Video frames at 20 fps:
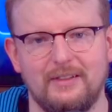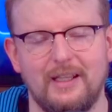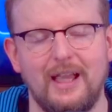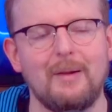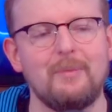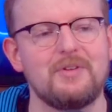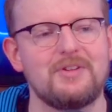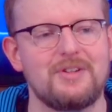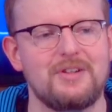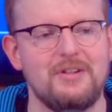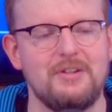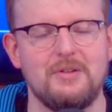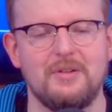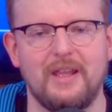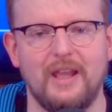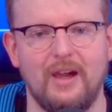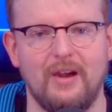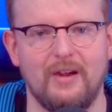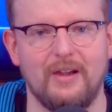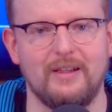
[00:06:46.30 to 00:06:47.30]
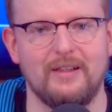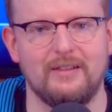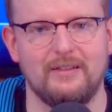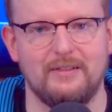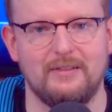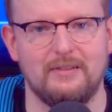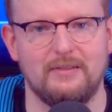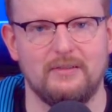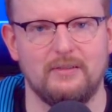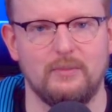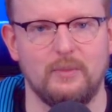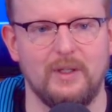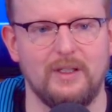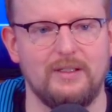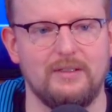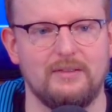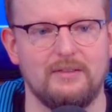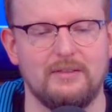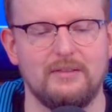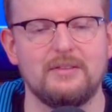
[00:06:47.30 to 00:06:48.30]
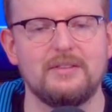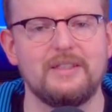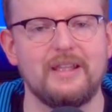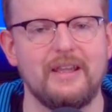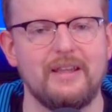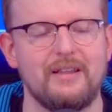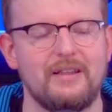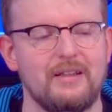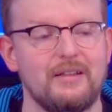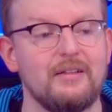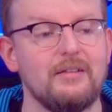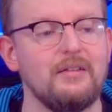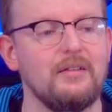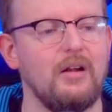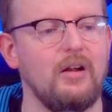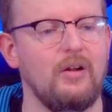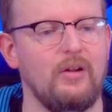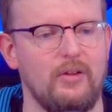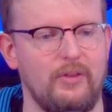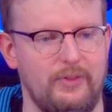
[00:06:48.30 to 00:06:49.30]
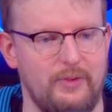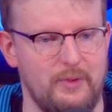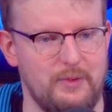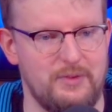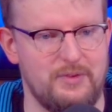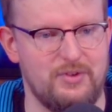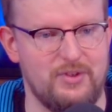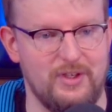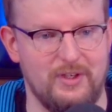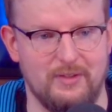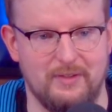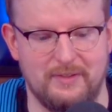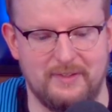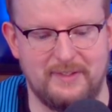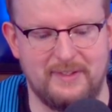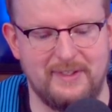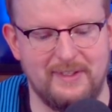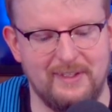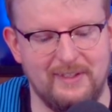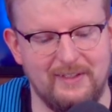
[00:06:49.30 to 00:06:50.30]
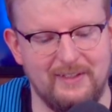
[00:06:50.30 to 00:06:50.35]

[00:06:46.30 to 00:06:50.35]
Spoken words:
How much can you carry? What? Take all those shields.